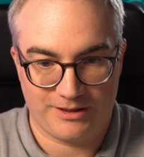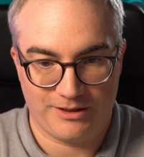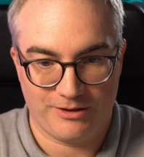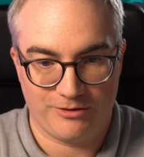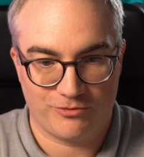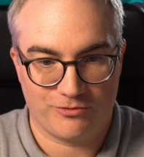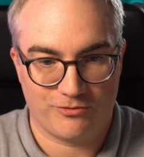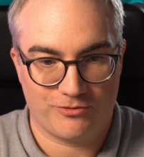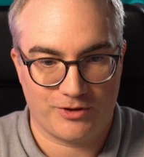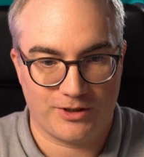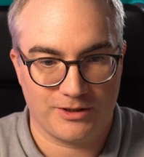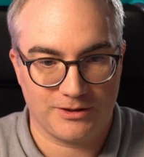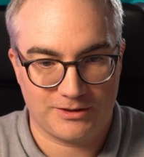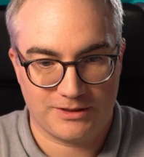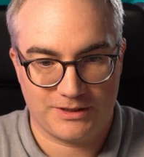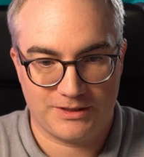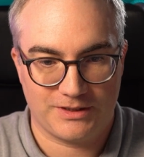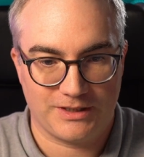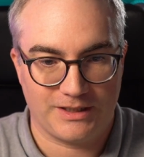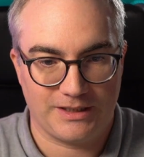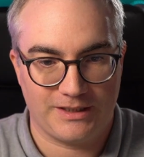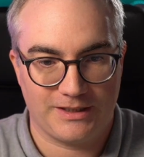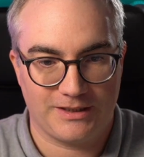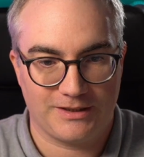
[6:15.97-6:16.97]
default
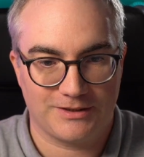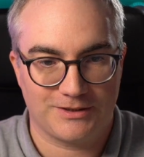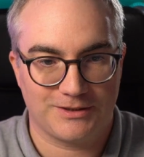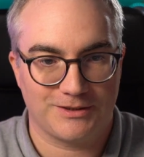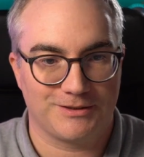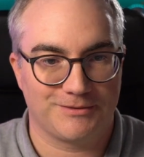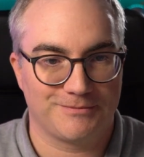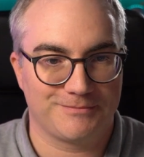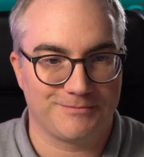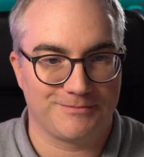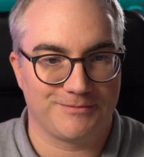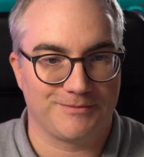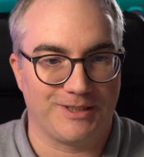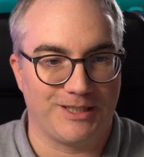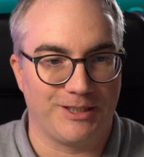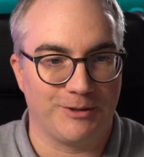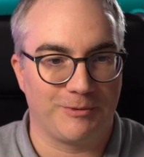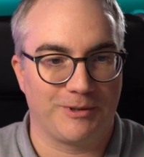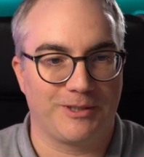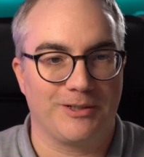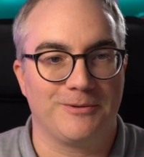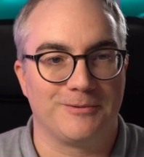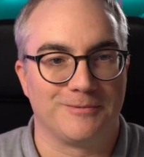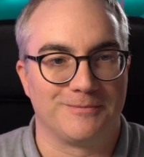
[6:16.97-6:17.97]
settings
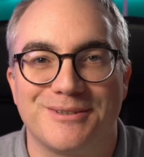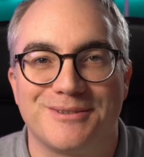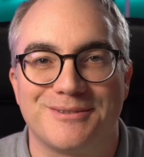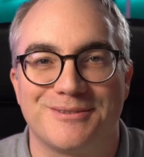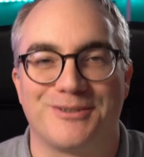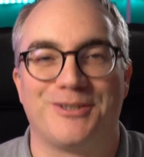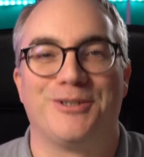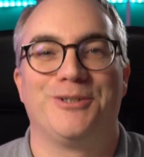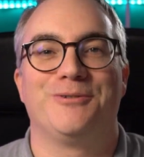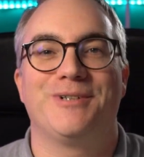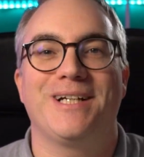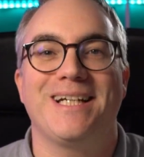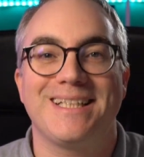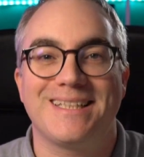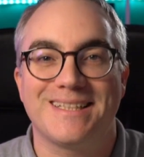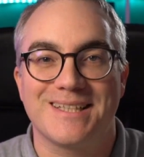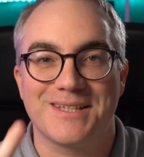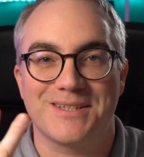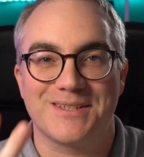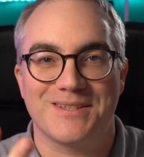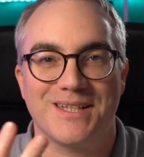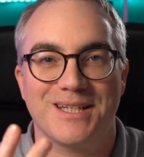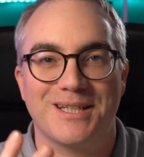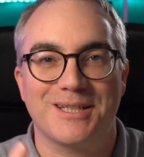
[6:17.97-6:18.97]
here we go. All right,
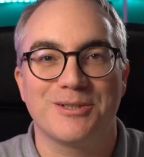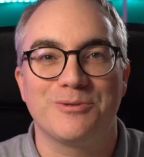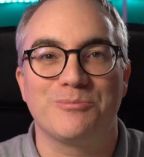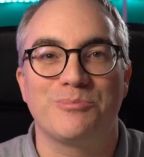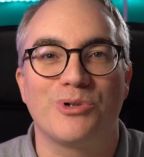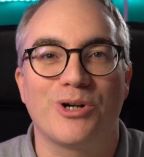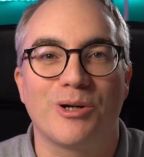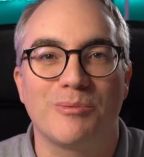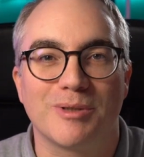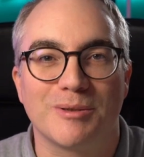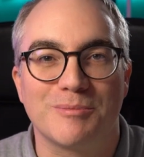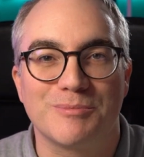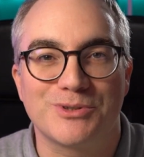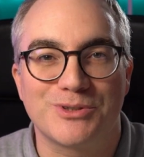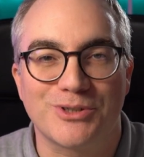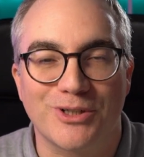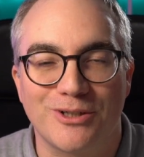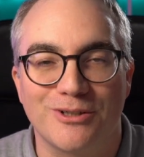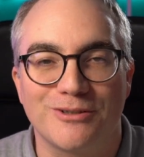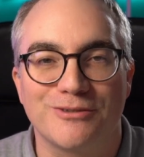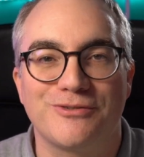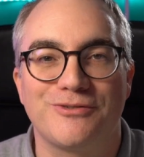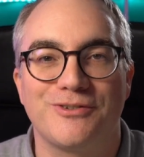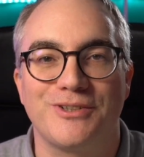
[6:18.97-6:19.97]
second problem
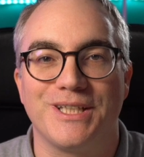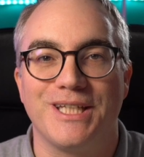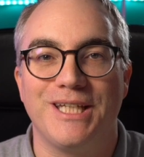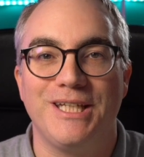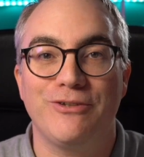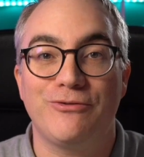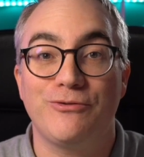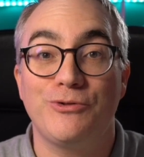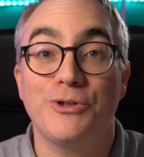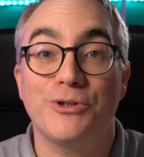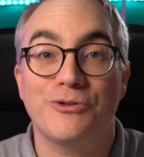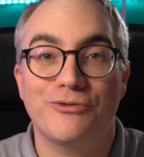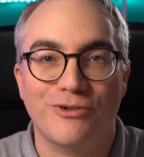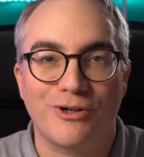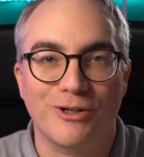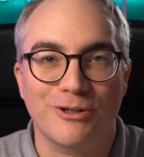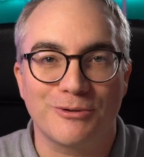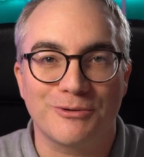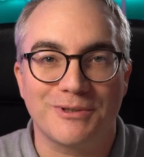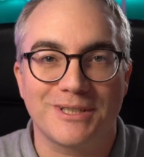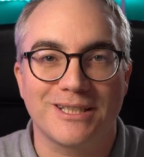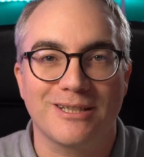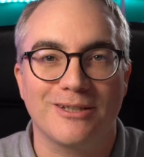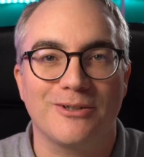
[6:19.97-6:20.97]
solved. If you're
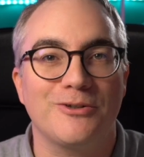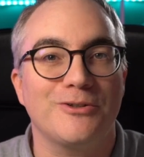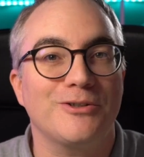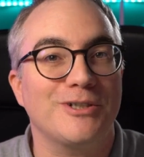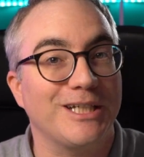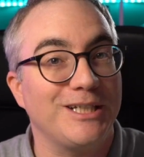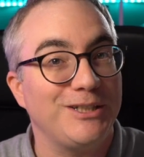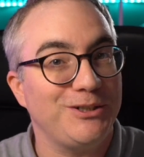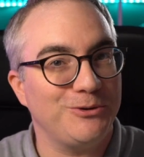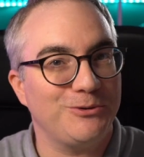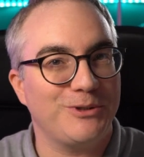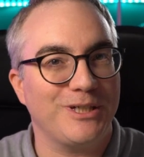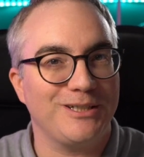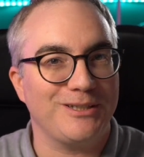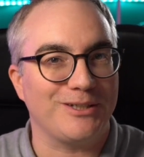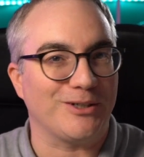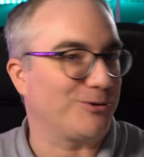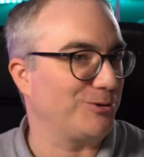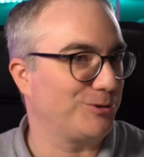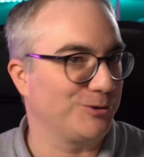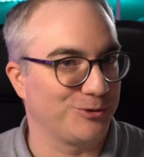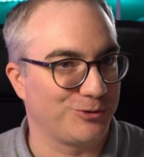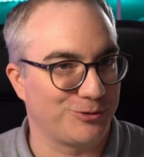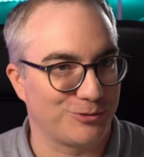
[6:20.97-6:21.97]
following along and you can
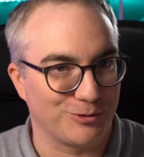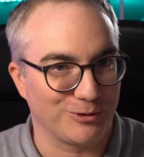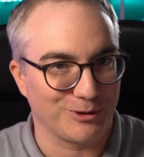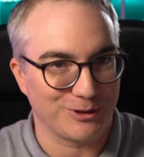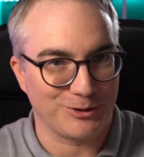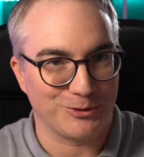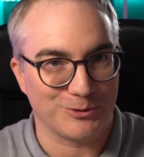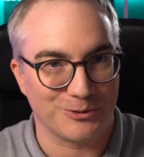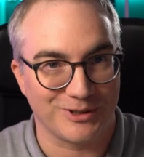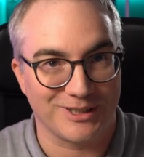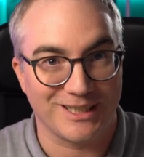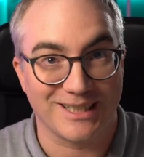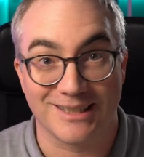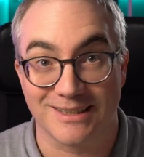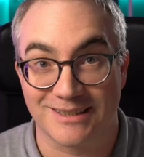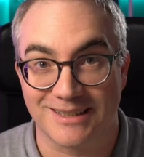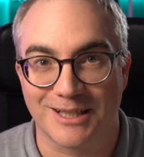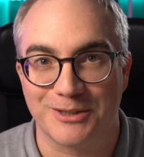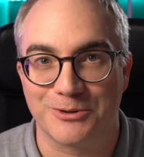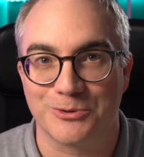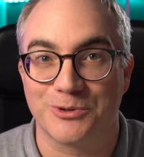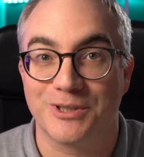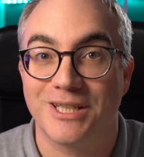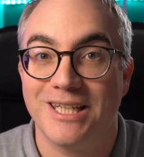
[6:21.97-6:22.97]
now control your
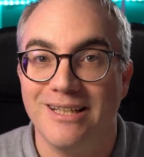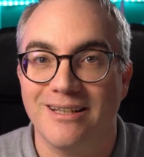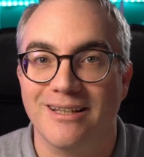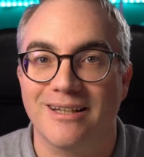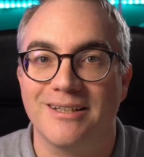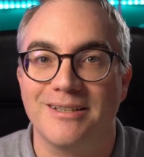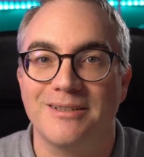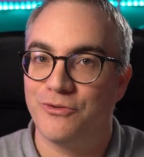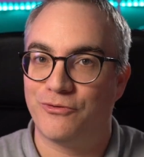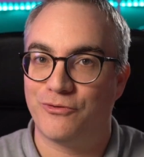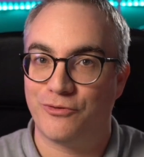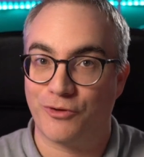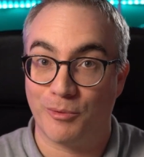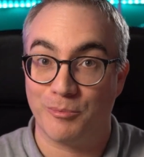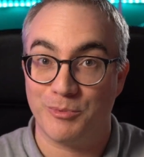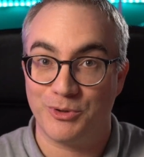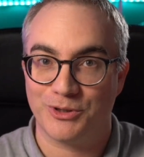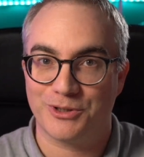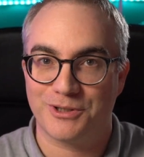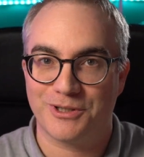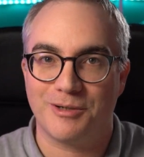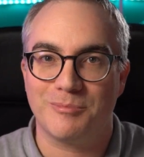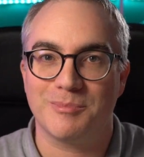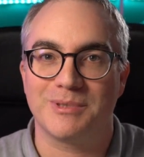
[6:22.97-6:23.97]
Elgato Keylight from
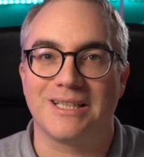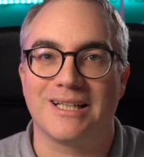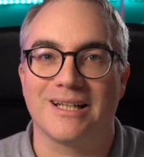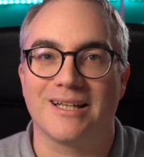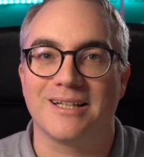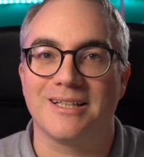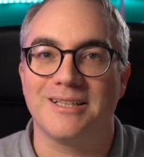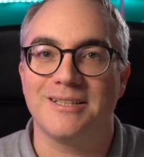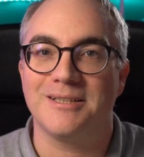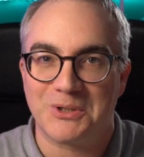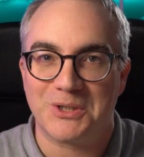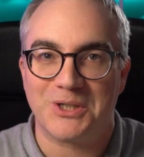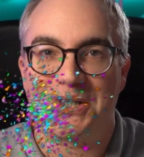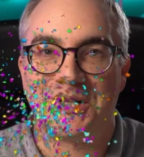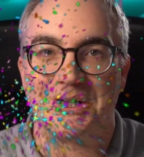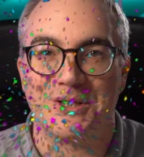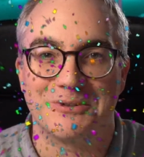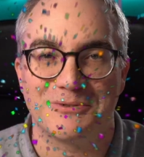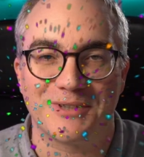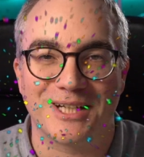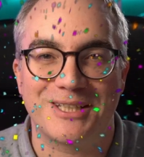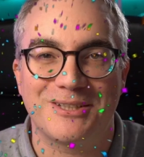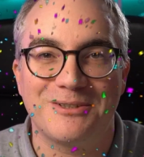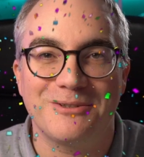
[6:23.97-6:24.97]
your command line,
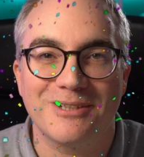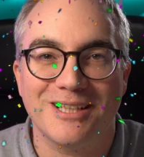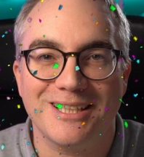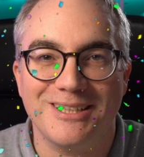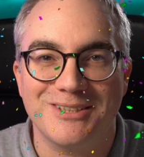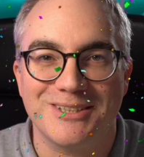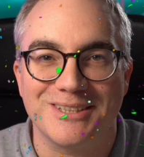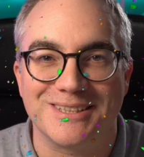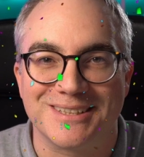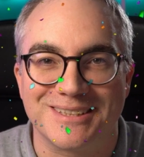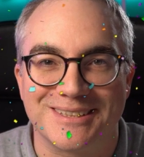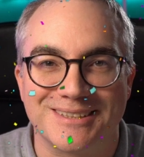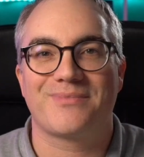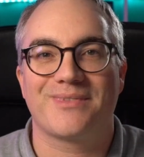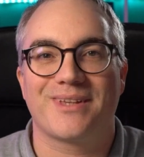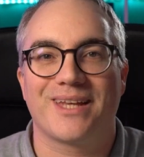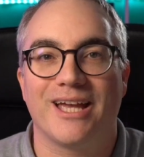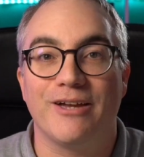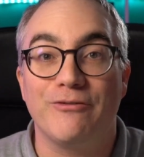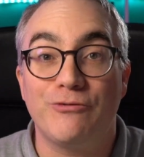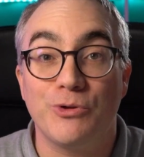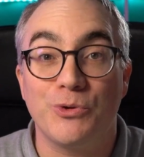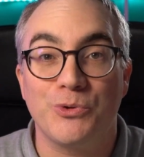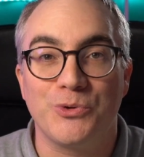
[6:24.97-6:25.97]
congratulations.
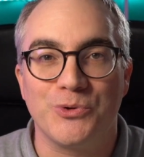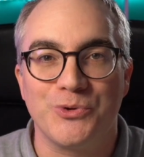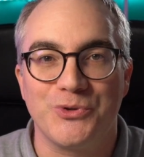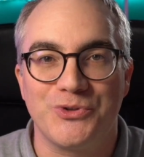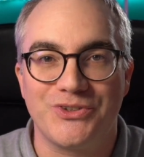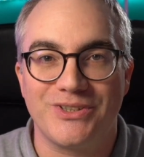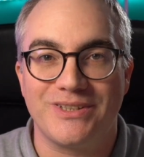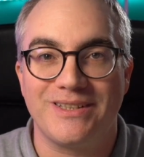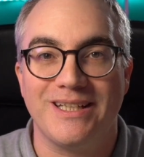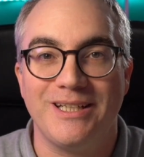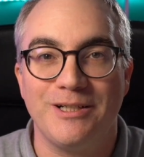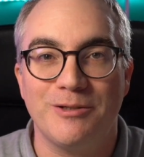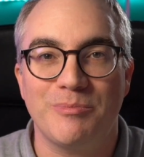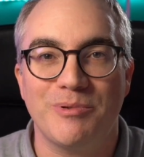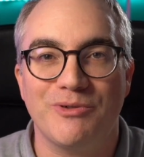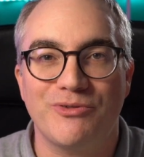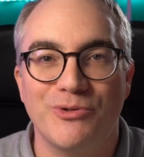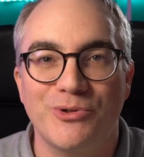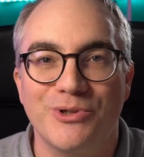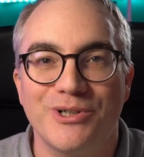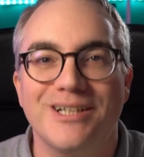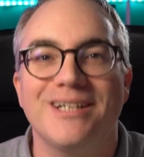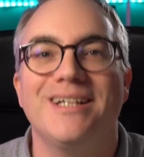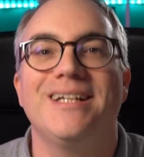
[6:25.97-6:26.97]
Have you used Deno
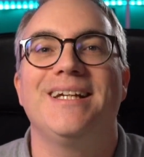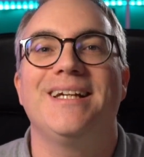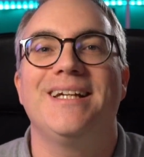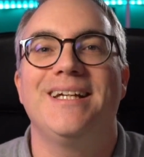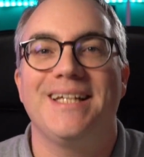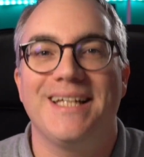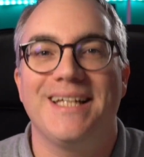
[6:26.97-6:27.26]
before?